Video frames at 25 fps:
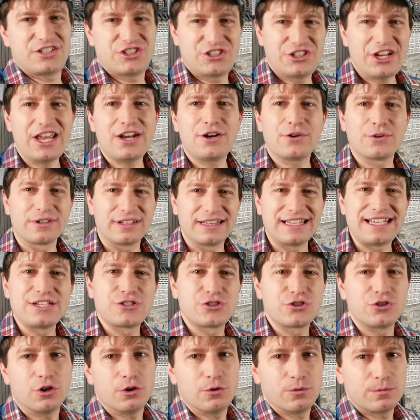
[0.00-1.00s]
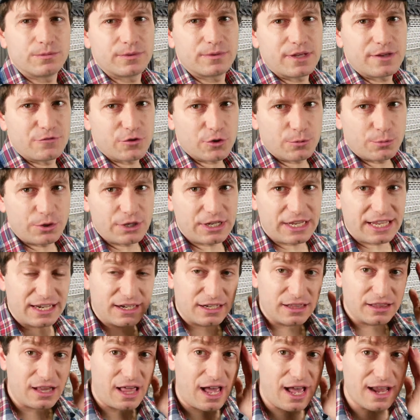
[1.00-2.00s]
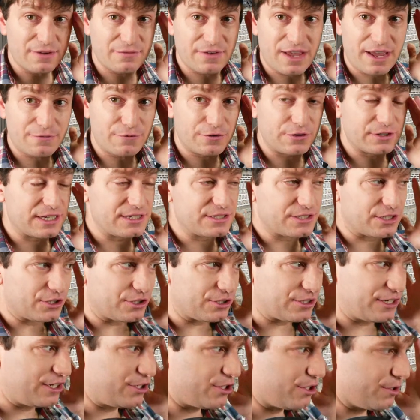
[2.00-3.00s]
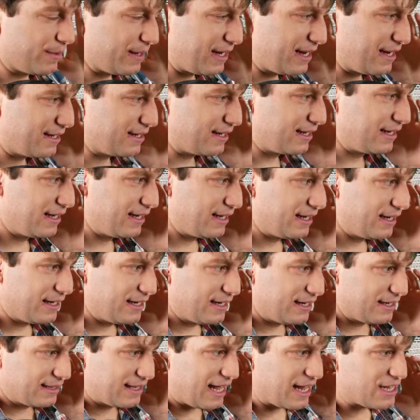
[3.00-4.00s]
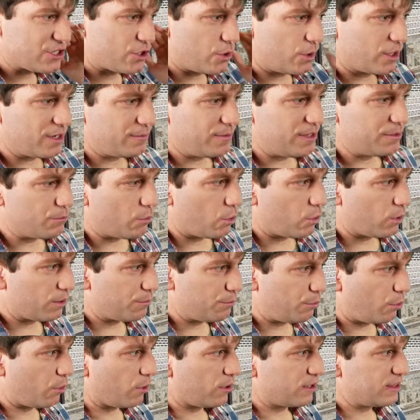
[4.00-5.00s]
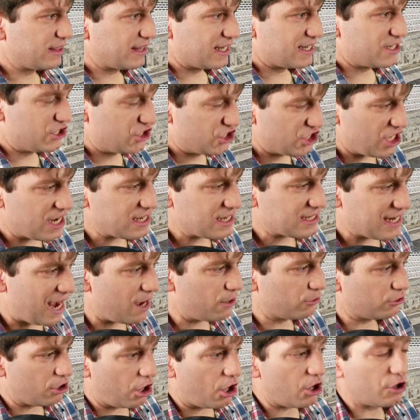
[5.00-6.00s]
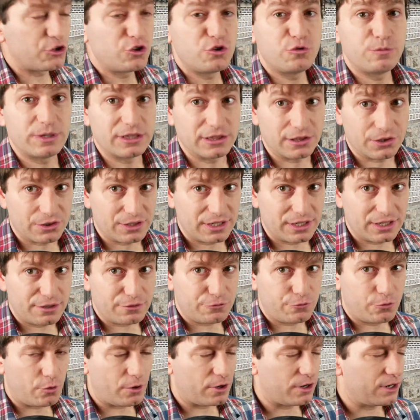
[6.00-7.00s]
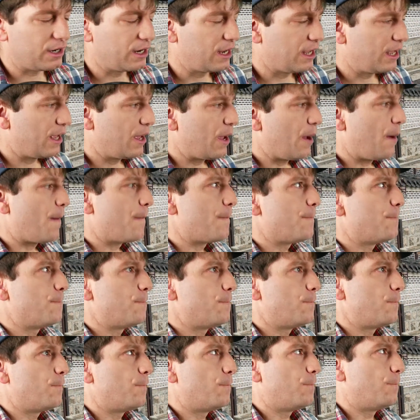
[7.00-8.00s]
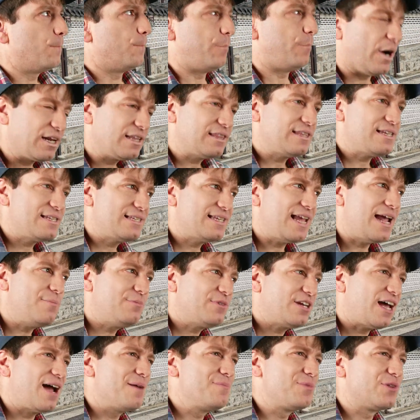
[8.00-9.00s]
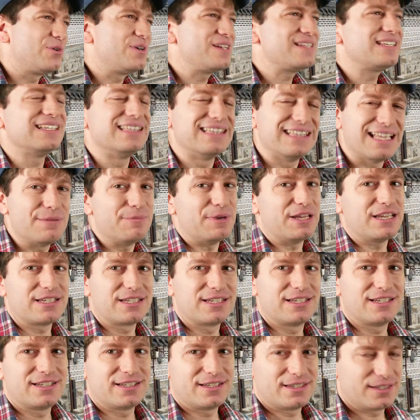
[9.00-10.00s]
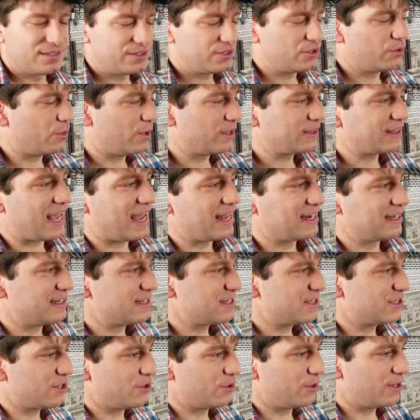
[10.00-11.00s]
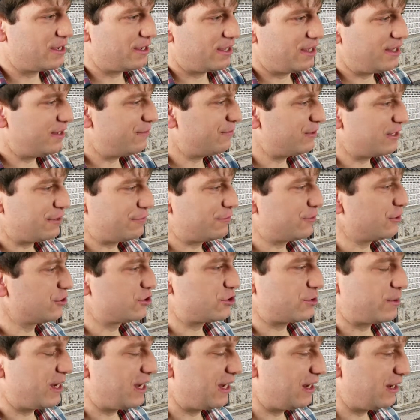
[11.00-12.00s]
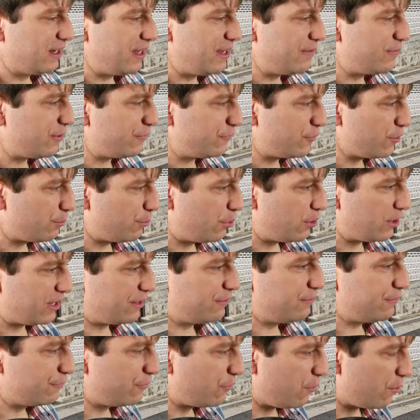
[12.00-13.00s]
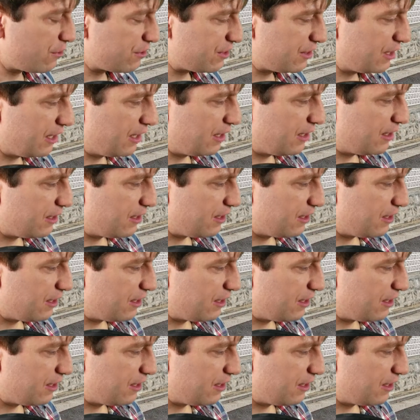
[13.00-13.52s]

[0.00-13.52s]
Generally true. If you're putting in a lot of effort into learning Korean, that's going to be more important than just how long you've been learning it for. But at the same time, there is a limit to what that is. So even if you're putting forth